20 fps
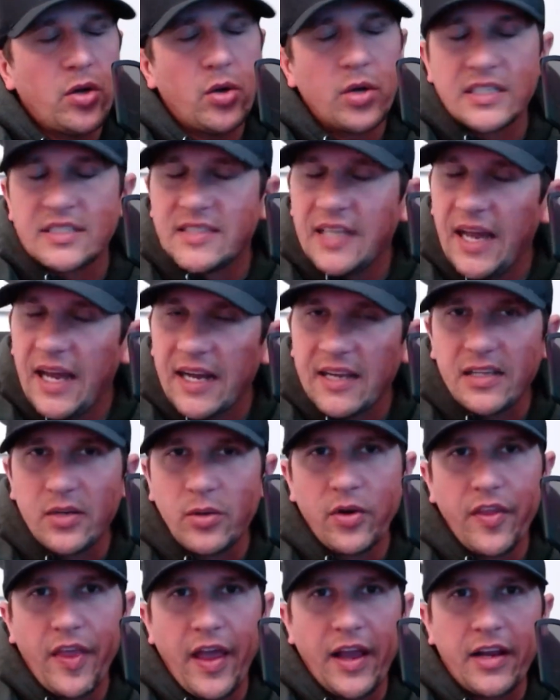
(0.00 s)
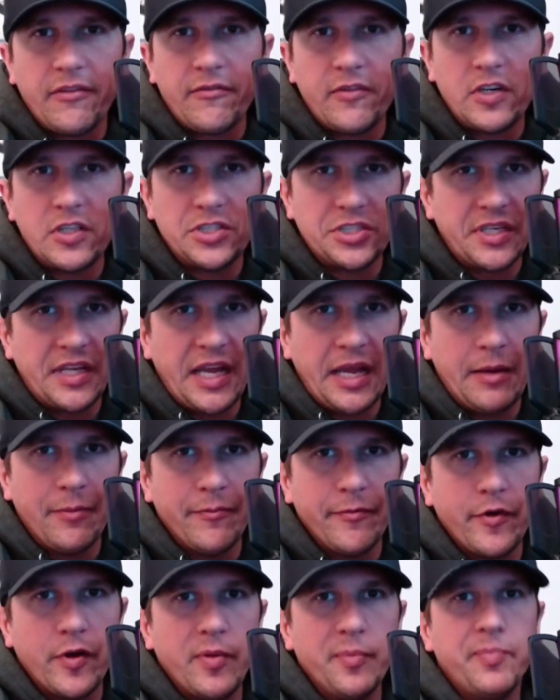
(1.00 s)
exactly where that conversion came
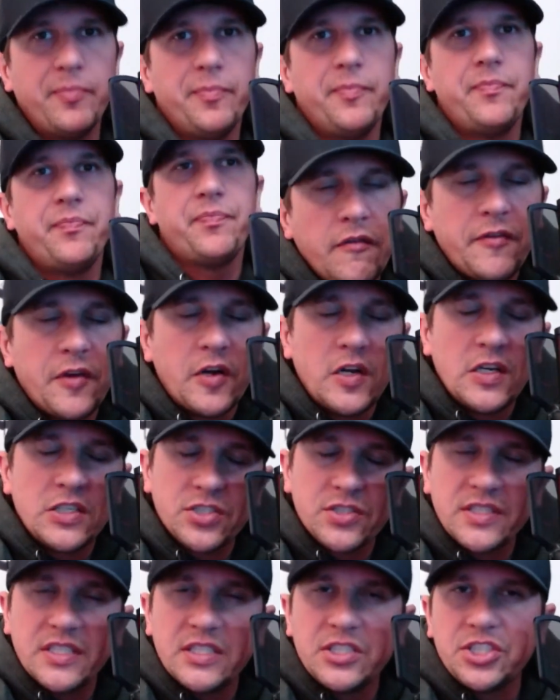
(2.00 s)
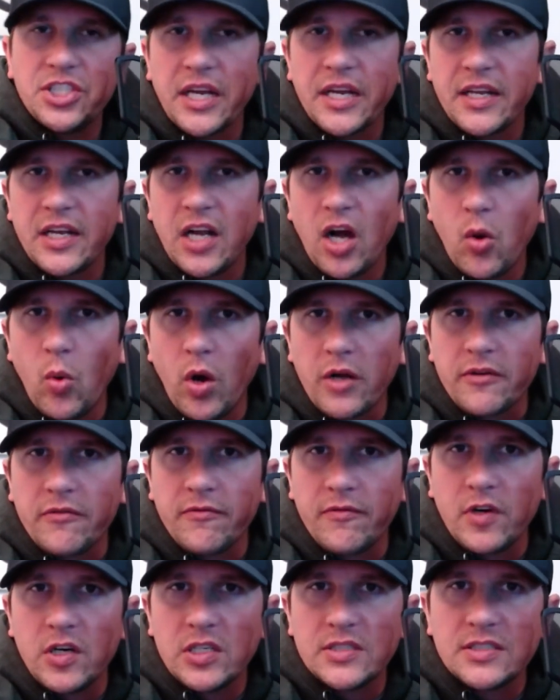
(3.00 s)
from. If you're interested in checking out What
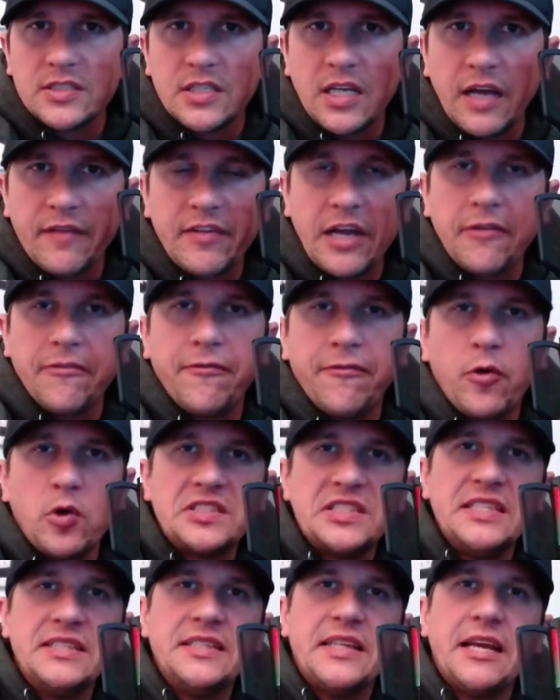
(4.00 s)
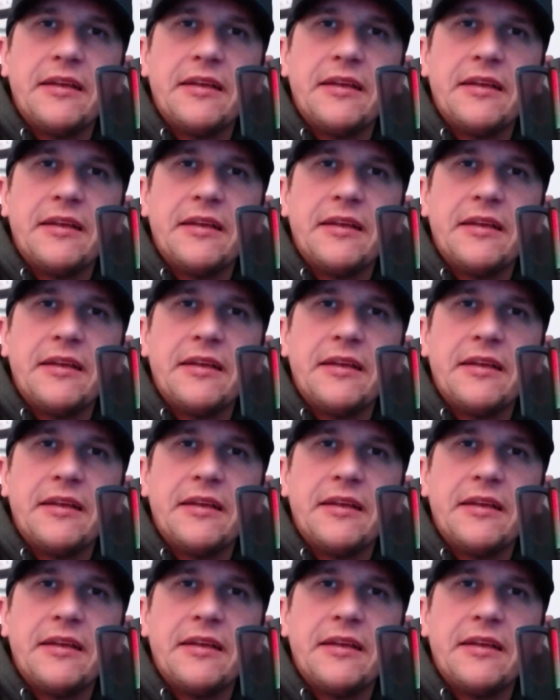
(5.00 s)
Converts, I've got a 14-day